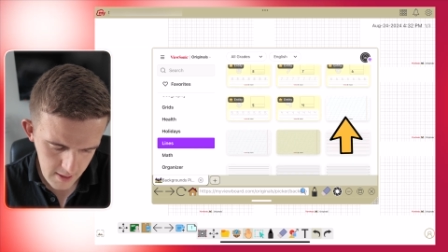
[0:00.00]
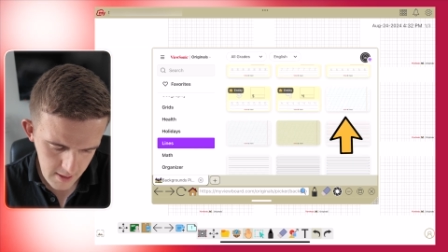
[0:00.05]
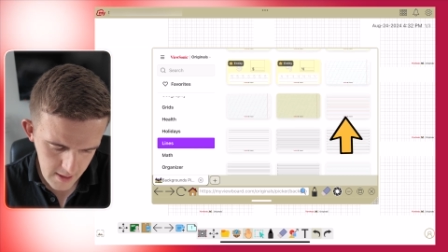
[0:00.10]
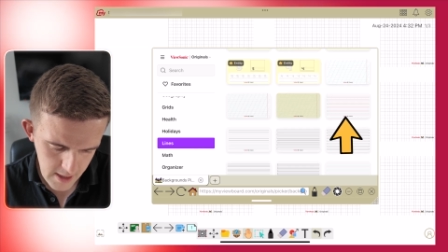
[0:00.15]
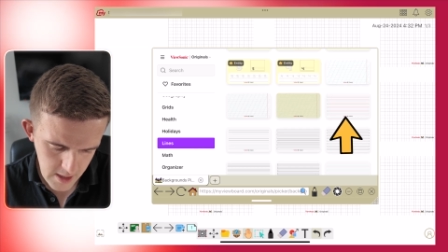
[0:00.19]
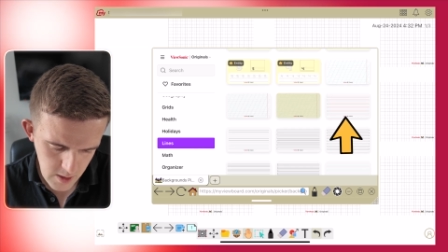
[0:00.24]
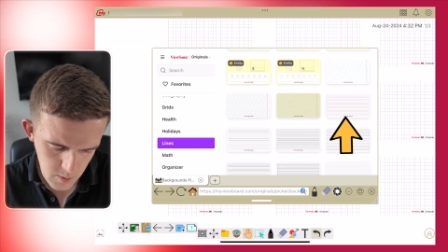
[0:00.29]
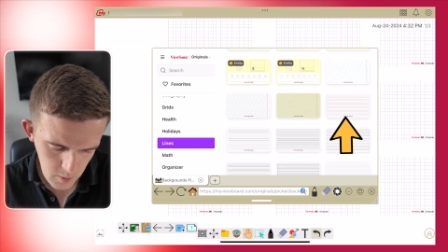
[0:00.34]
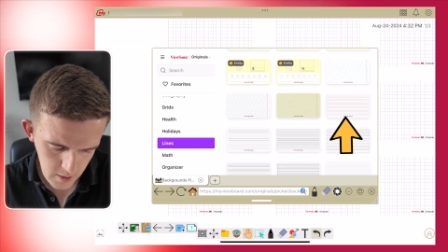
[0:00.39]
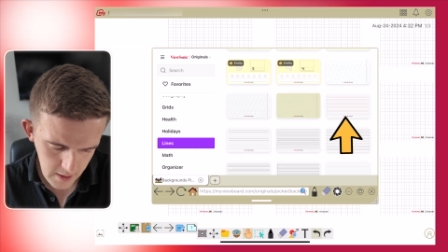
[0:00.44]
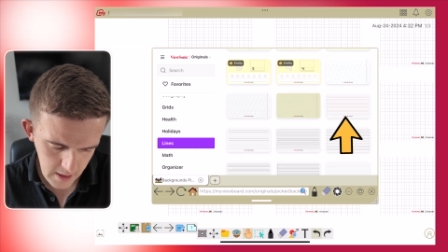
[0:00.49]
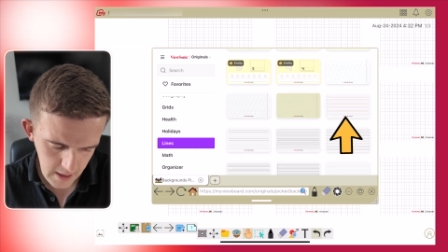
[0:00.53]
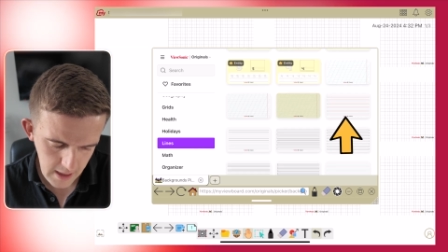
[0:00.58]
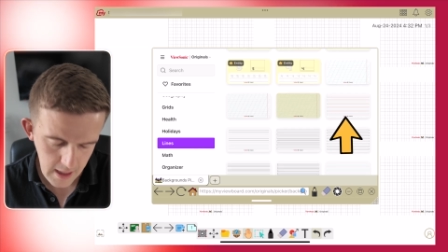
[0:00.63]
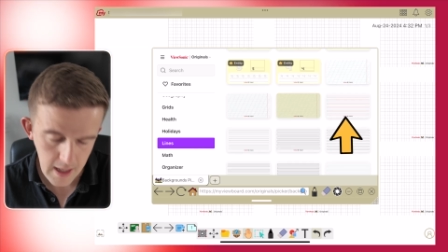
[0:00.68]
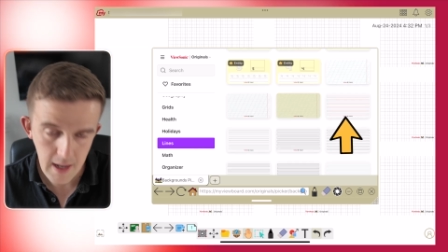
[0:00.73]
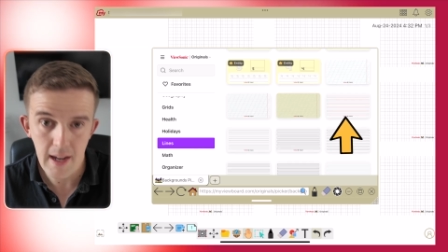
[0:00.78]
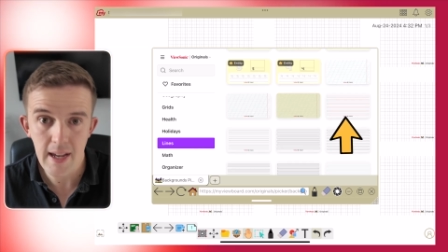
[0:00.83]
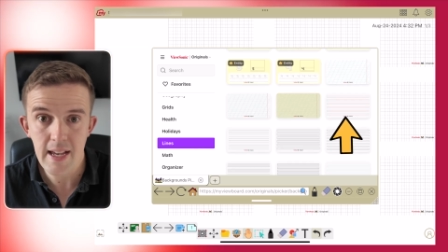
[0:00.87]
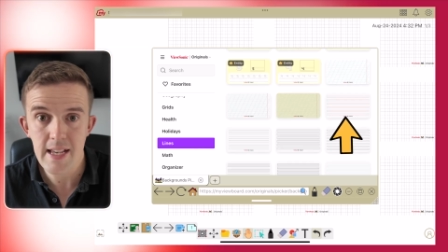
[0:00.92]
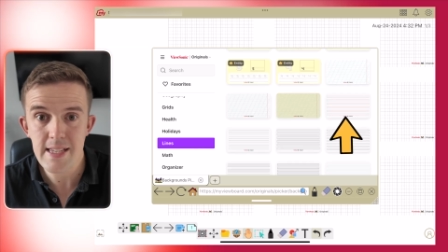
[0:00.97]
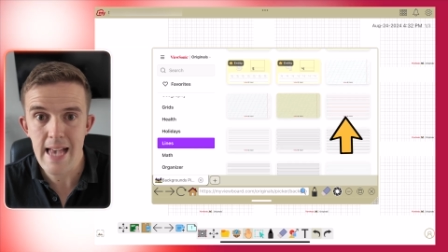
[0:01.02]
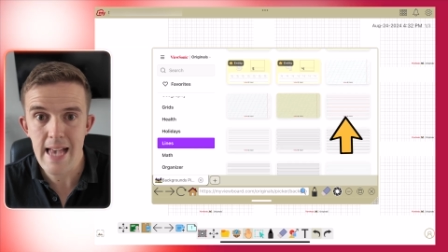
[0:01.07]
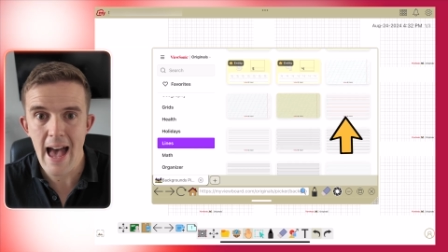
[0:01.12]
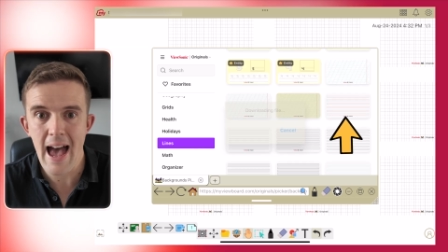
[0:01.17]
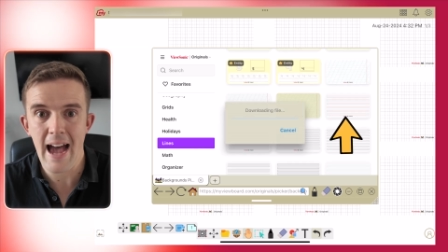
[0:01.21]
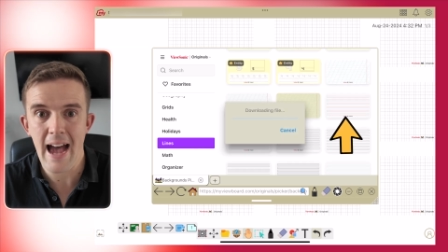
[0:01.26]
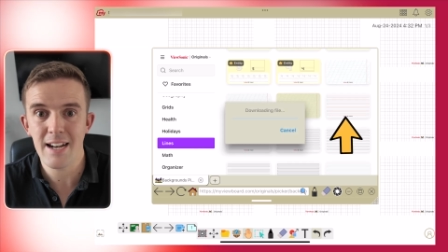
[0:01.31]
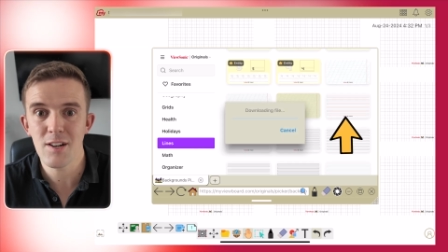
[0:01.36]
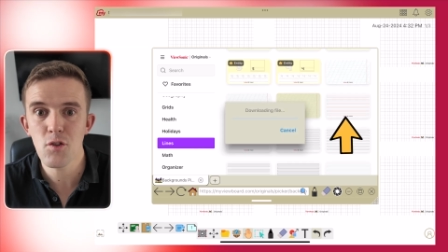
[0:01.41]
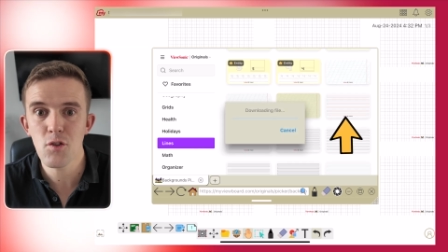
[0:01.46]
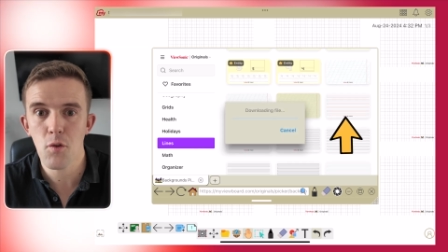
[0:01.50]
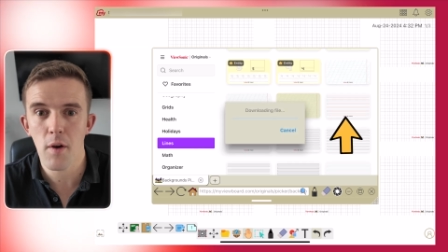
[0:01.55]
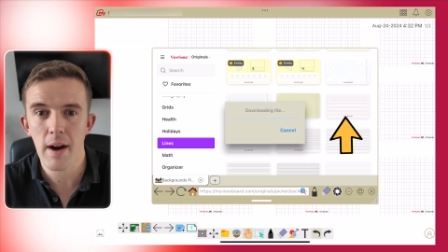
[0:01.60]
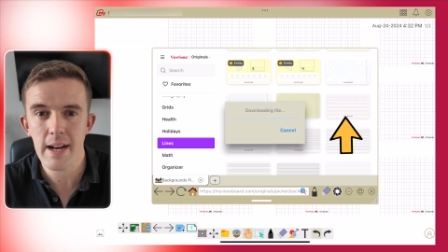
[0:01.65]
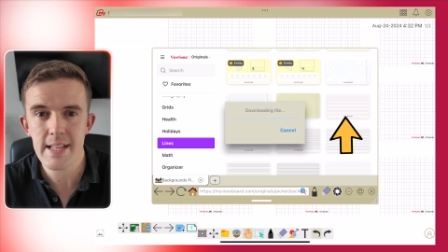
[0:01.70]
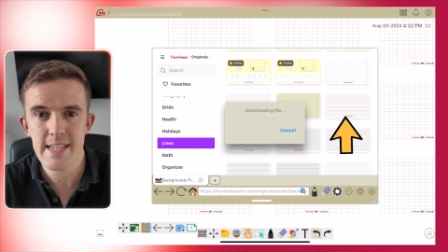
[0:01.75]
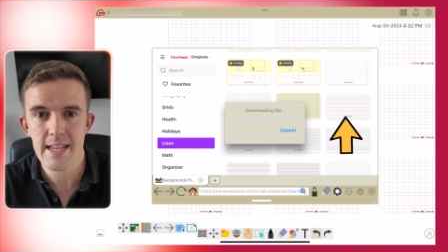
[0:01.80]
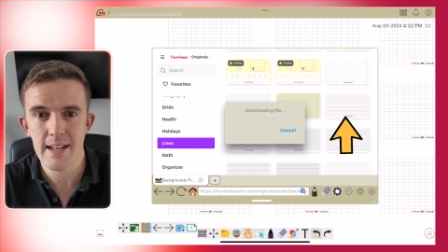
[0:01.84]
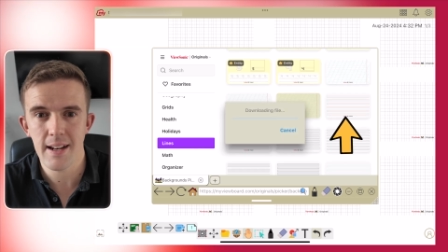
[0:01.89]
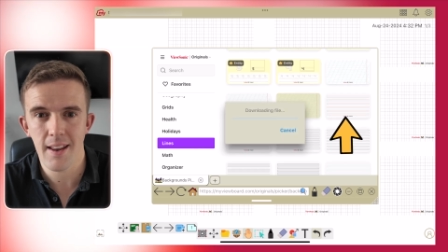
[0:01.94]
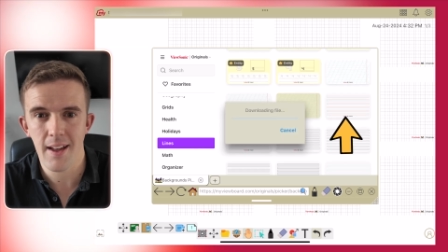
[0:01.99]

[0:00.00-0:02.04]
this one here is handwriting